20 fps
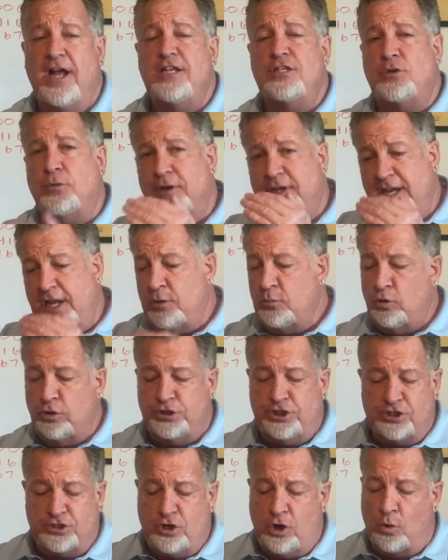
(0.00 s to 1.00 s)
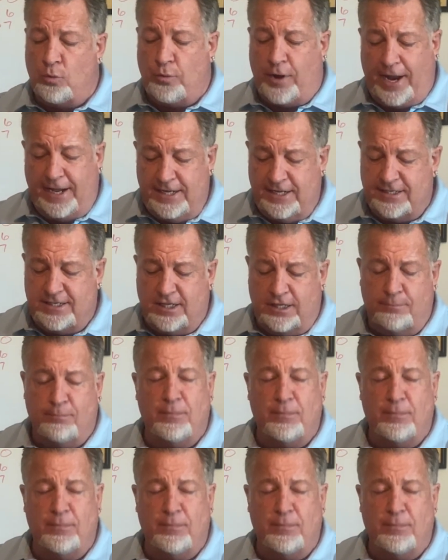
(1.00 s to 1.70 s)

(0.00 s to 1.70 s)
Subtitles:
So again, we'll just go right into the